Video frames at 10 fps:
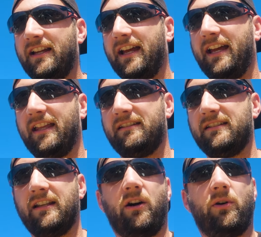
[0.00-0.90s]

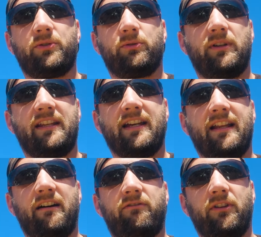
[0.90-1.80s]
and the holes already cut
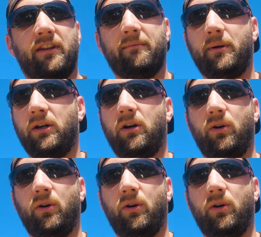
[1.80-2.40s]
out for the bolt